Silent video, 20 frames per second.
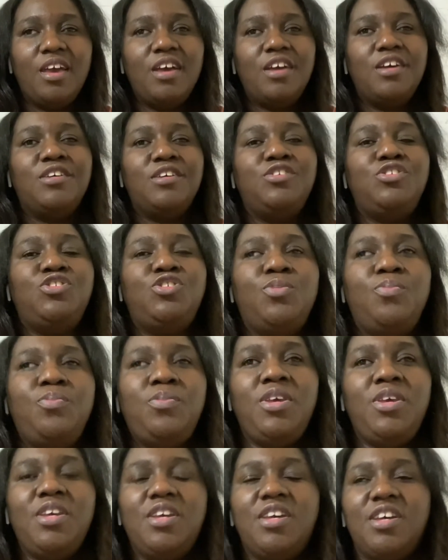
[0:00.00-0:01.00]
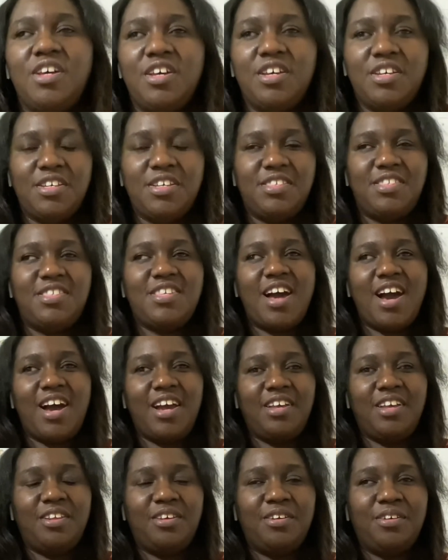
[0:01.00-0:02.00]
Jamaica
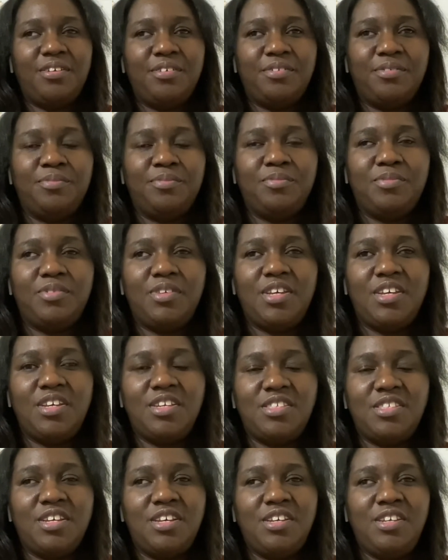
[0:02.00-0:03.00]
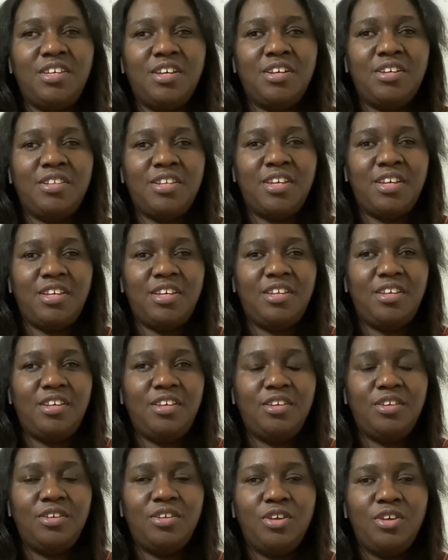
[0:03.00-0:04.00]
Tyler is a young lady
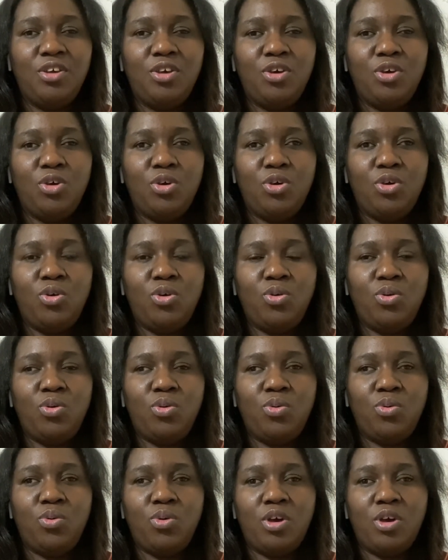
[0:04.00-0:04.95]
who,